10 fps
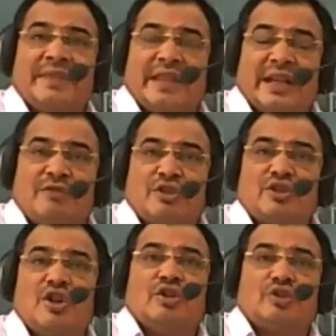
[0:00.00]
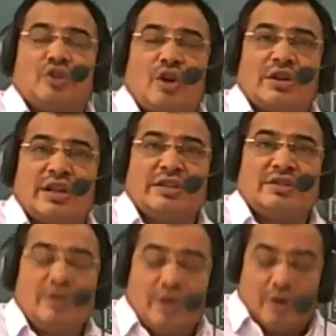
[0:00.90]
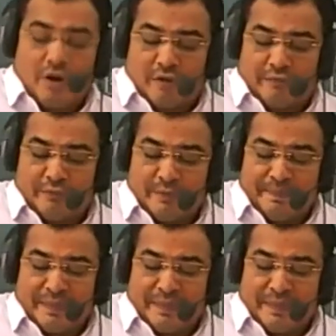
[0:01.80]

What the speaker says: there was shortage of